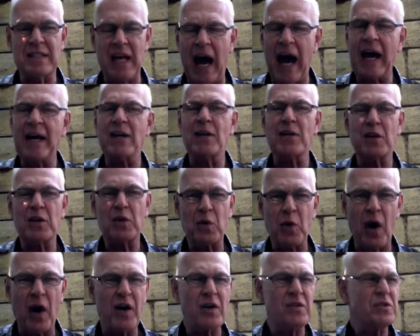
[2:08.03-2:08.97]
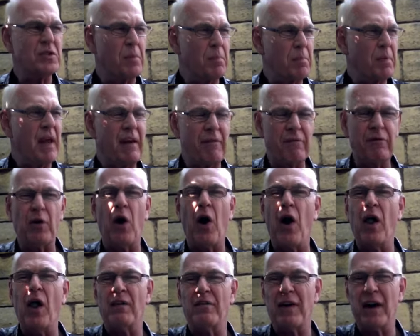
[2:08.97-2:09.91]
died on the cross to pay for
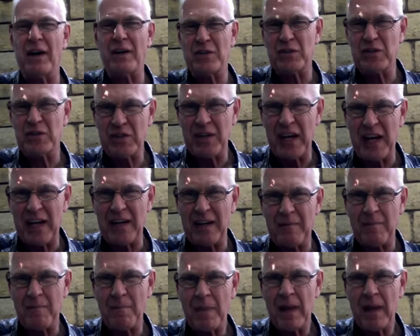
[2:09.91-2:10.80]
all of our sin.